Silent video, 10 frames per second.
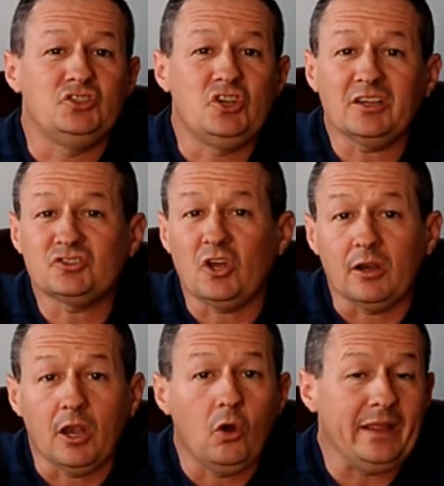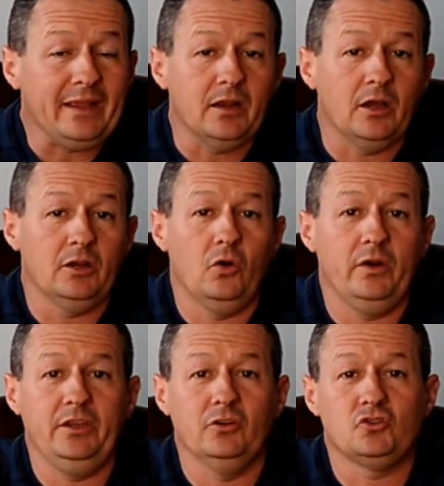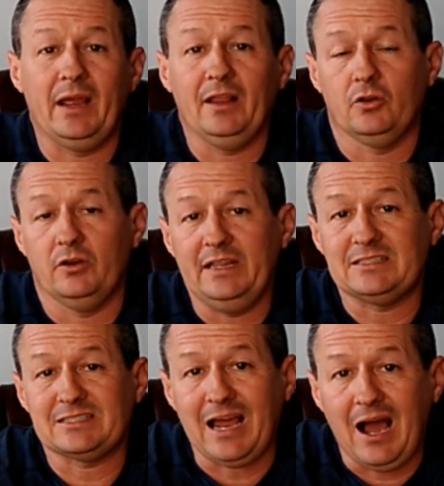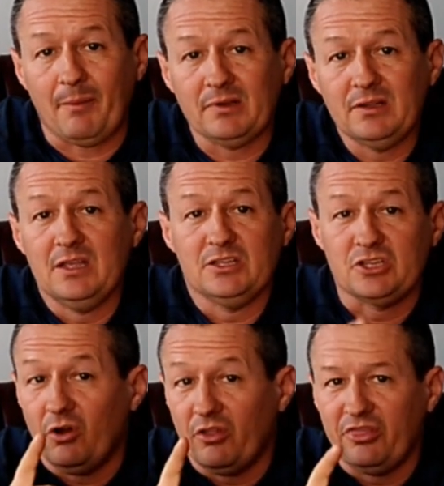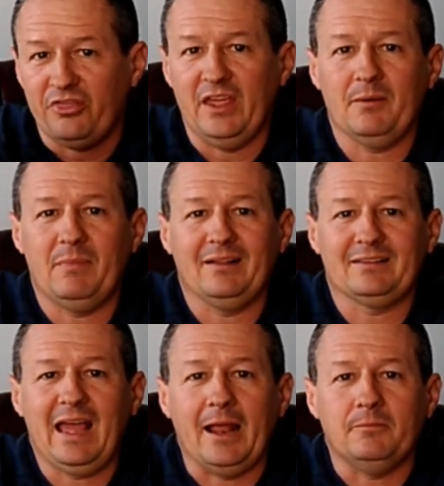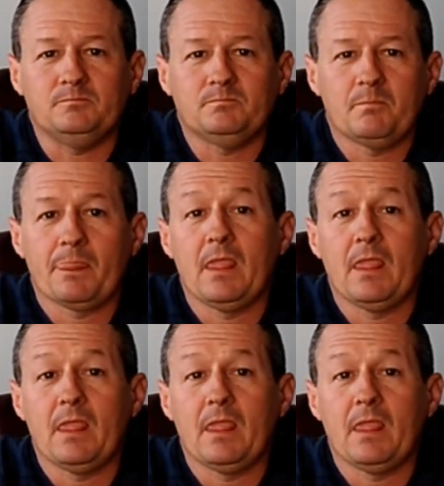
just on loading and unloading your trailer at each stop. So think about that.